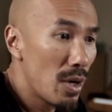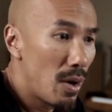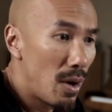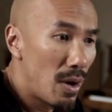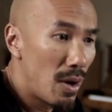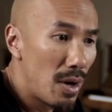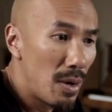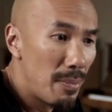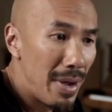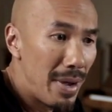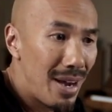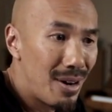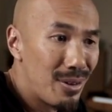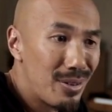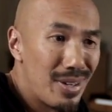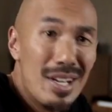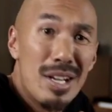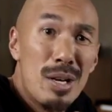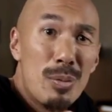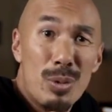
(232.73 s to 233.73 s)
are
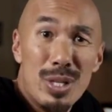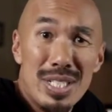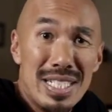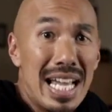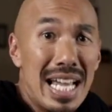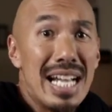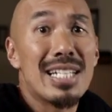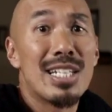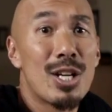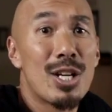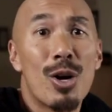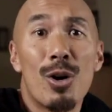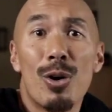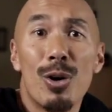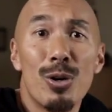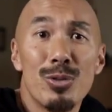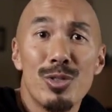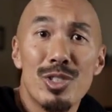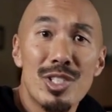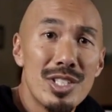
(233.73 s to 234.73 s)
about protecting our
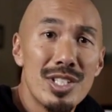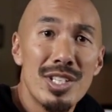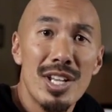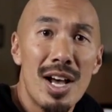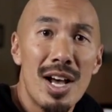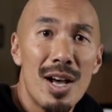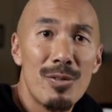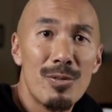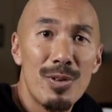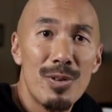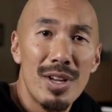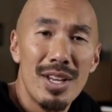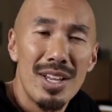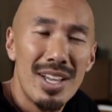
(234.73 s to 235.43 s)
own stuff.